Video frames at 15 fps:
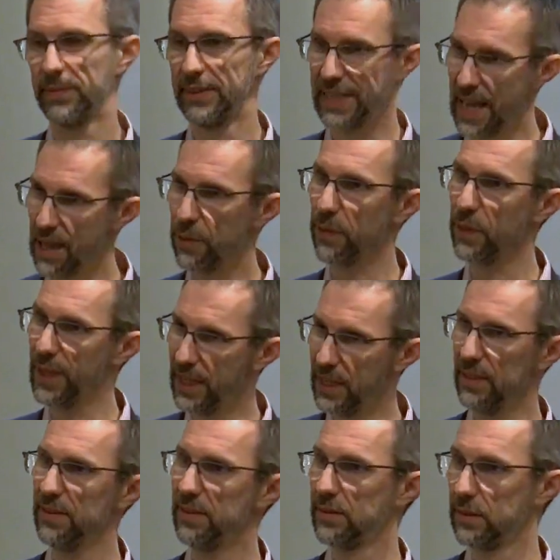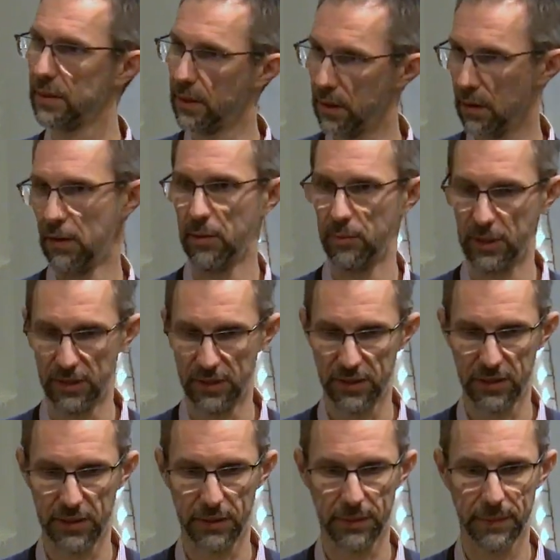Death is
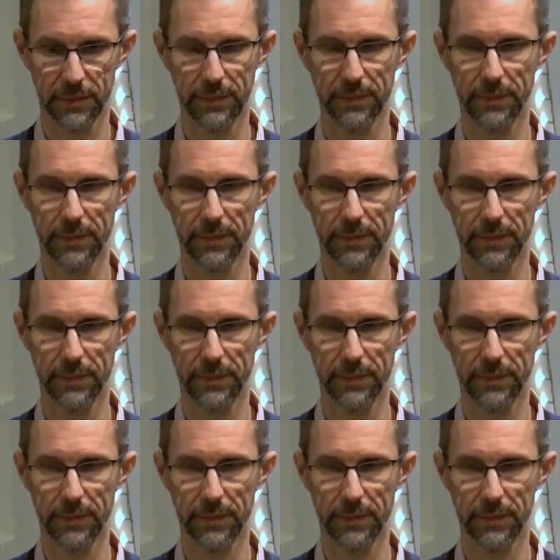harmless.